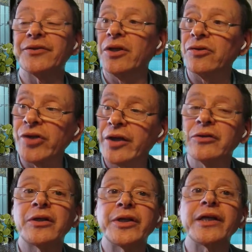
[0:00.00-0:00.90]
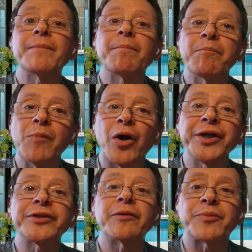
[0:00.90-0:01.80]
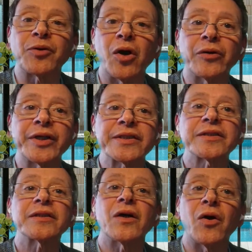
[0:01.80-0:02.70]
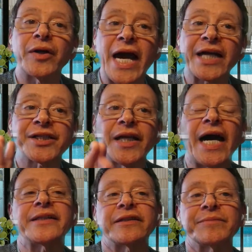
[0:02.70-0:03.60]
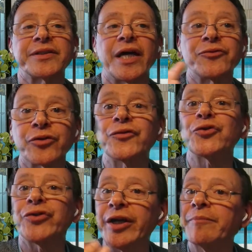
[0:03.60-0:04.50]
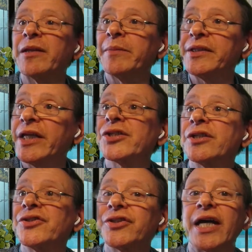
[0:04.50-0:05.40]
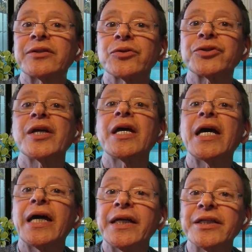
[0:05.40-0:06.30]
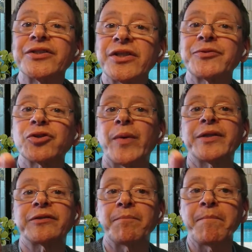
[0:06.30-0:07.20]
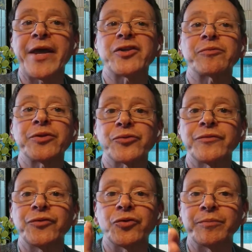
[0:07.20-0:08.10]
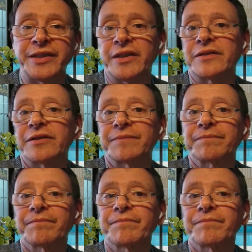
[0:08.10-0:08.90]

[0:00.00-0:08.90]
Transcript: And regularly monitor progress on action items and review their implementation status in subsequent management review meetings.